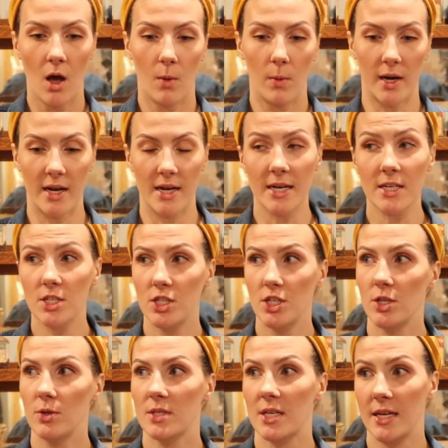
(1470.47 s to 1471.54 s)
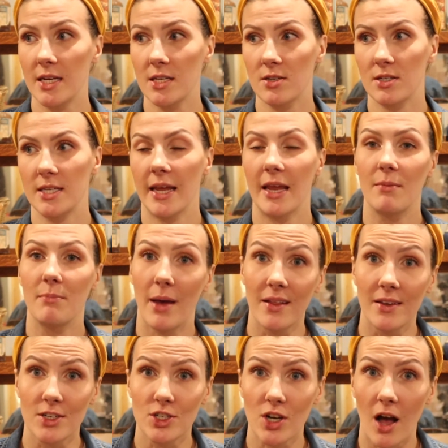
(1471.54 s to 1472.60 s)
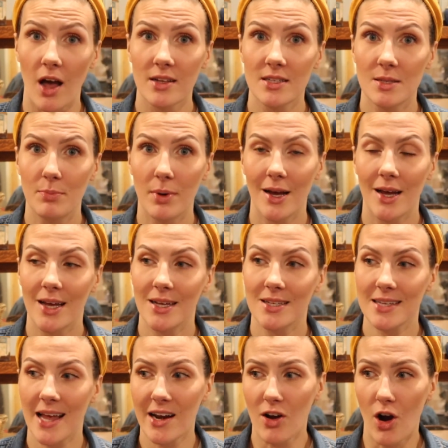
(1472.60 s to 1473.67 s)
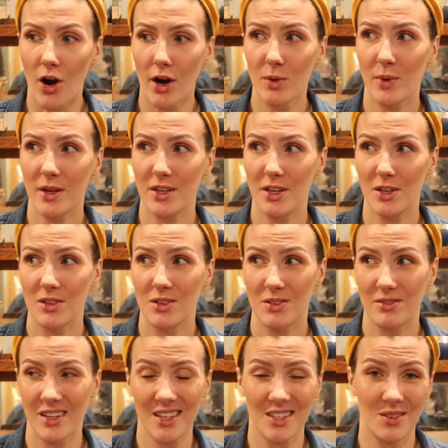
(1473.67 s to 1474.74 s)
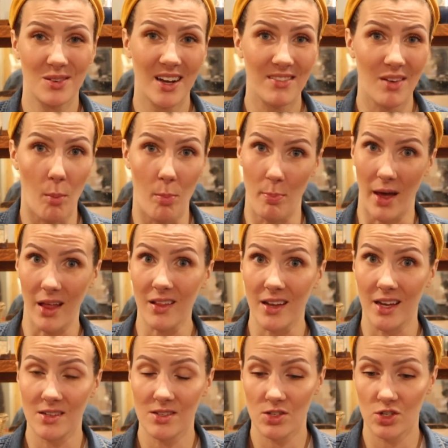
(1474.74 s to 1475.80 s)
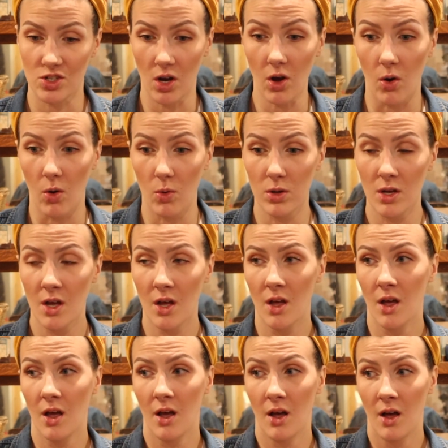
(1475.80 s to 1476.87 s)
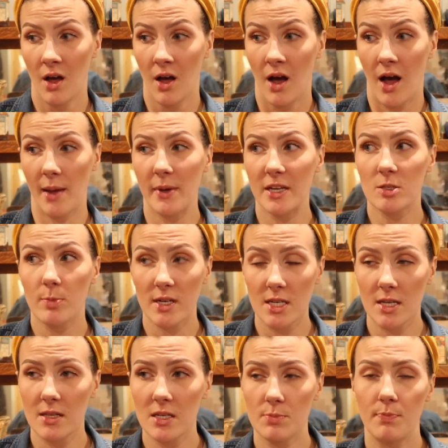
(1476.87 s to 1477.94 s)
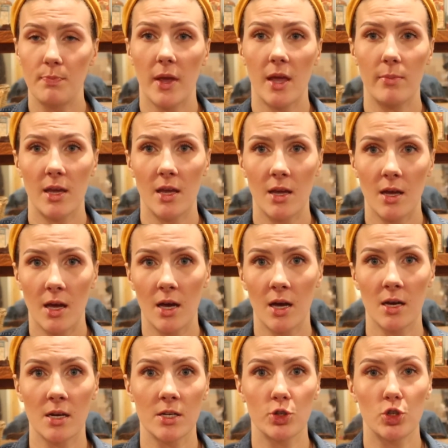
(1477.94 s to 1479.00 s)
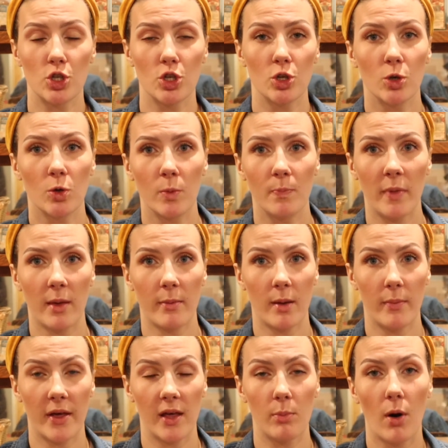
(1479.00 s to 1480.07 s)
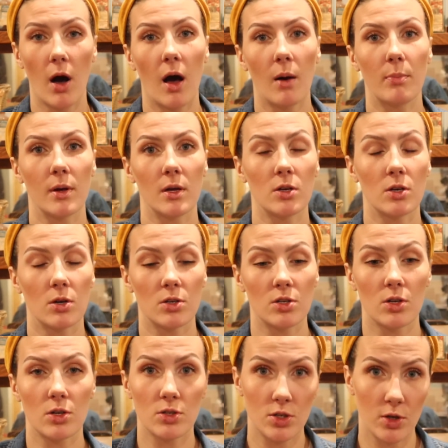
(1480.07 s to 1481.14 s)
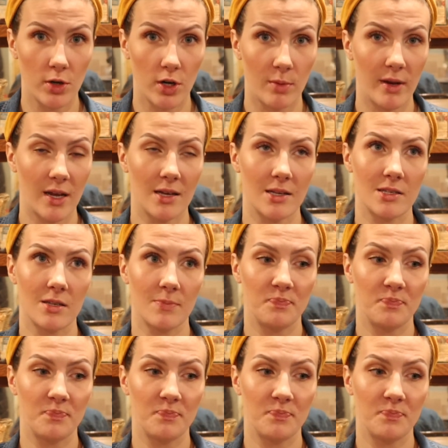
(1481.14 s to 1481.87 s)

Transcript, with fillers: What I need to do is I need to start taking belly shots, but it's kind of hard when you, you really don't have a belly to show. I'm expecting this baby to make my belly pop sooner because